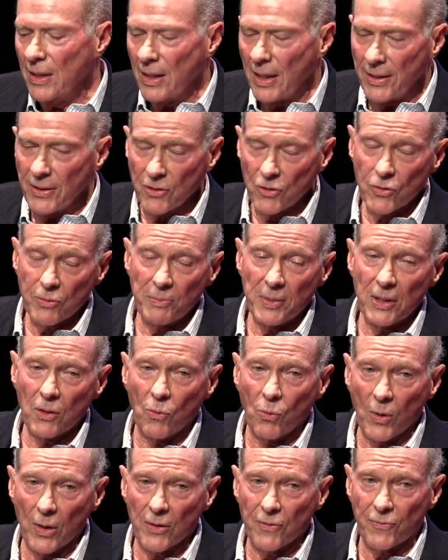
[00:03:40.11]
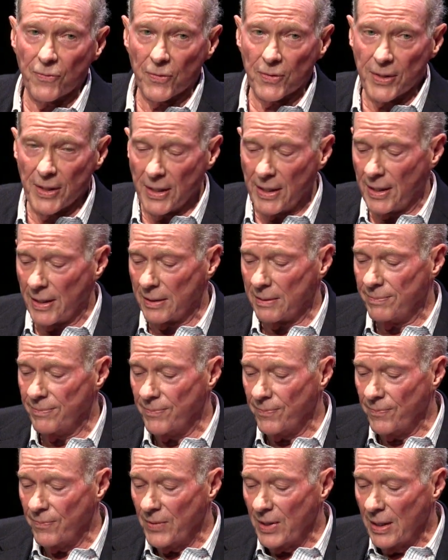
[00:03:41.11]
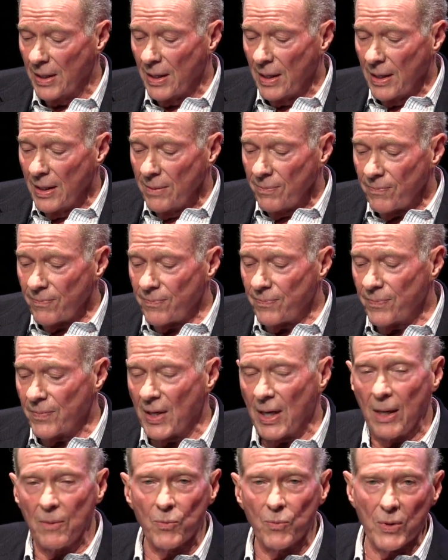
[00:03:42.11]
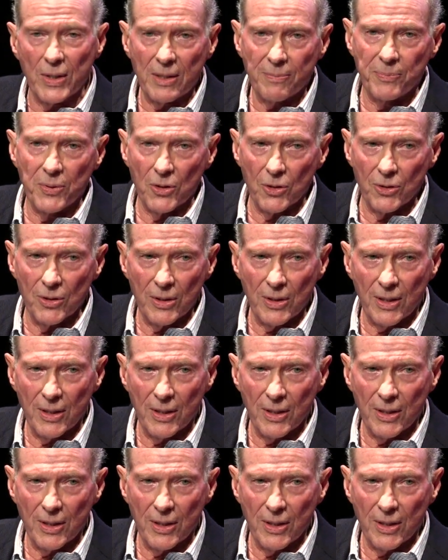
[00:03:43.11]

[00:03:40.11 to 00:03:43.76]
and this would be a wonderful thing. I'm Rick Bourke.